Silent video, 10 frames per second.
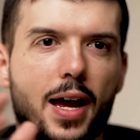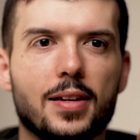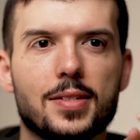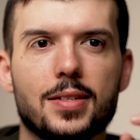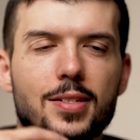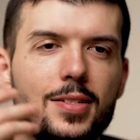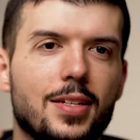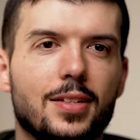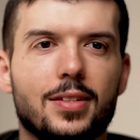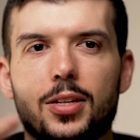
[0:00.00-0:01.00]
ads, and this
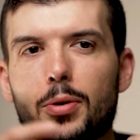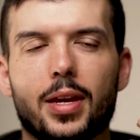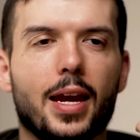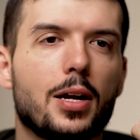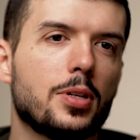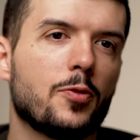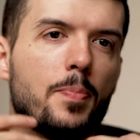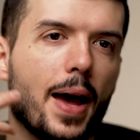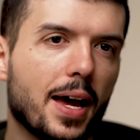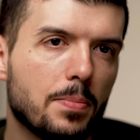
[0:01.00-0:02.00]
is, you know, the era of
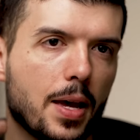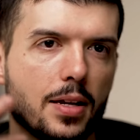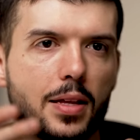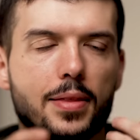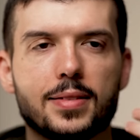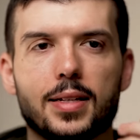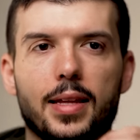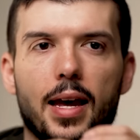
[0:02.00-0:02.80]
Mad Men and things like